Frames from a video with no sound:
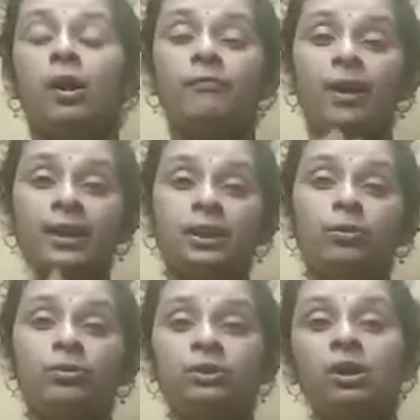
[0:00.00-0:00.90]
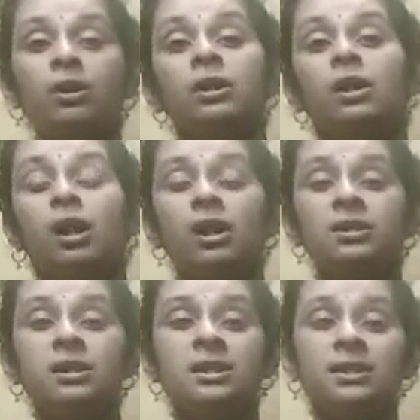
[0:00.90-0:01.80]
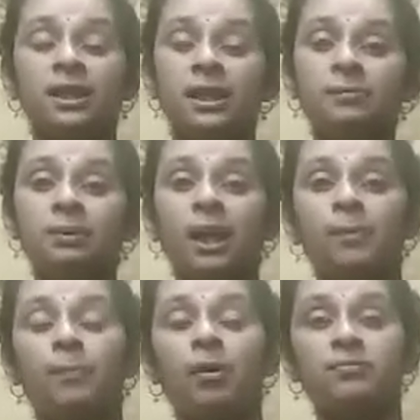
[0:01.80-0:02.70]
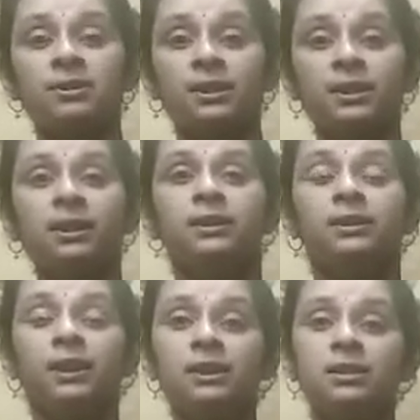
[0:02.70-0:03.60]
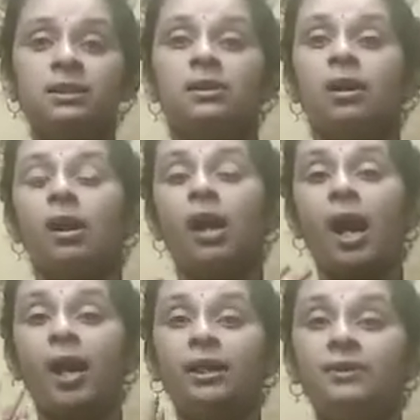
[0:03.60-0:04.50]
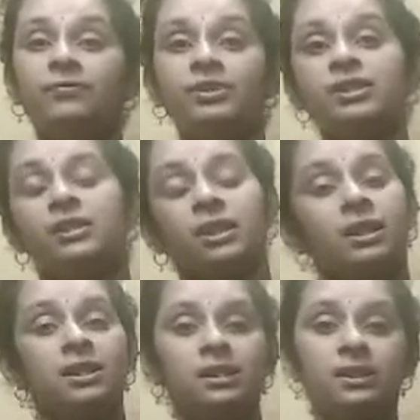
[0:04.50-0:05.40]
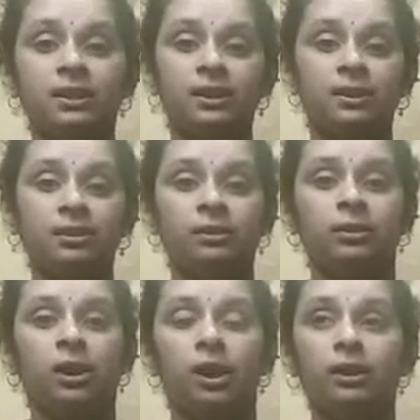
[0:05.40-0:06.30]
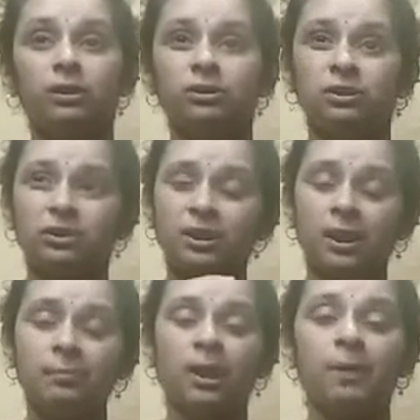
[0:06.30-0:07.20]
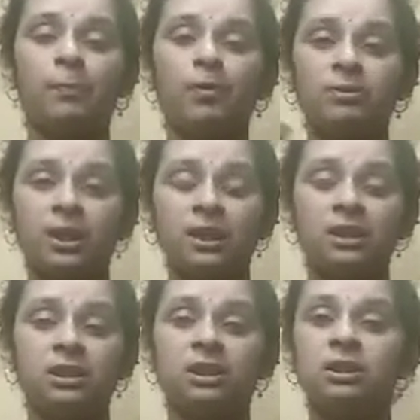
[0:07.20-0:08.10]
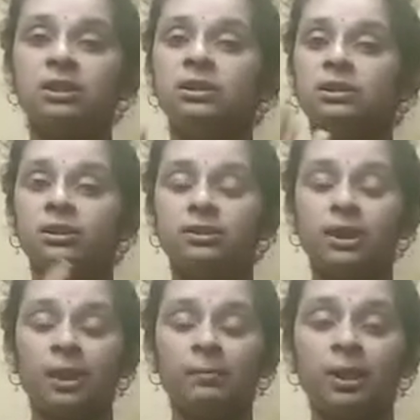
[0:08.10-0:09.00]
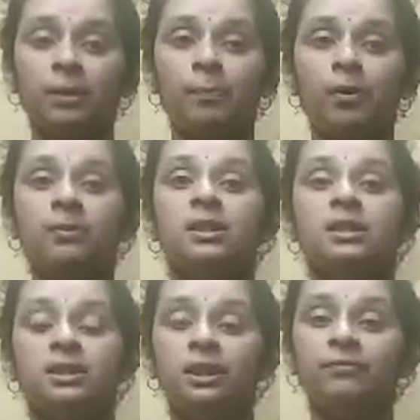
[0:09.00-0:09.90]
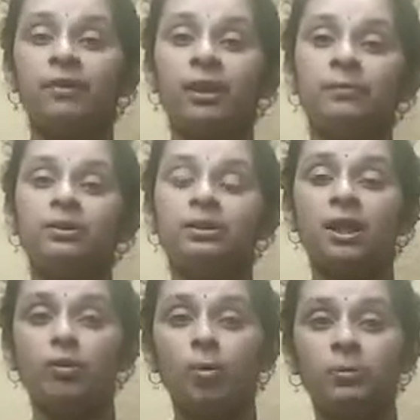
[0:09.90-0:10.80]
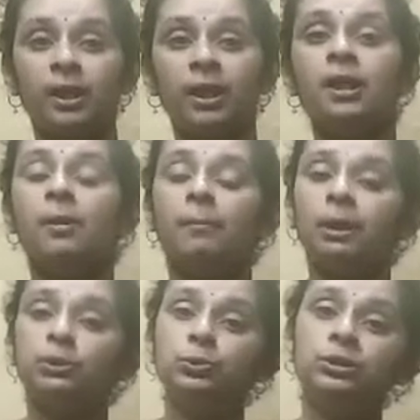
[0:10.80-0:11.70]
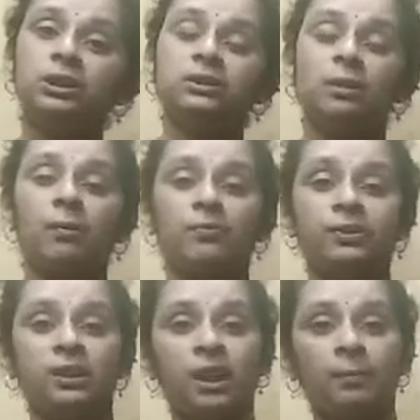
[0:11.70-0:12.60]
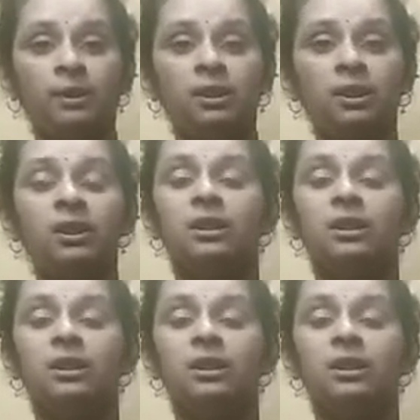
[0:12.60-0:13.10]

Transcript: find out the same type of silk, that is artificial silk. Same type of texture, same type of silk fibers are obtained by using some of the chemical.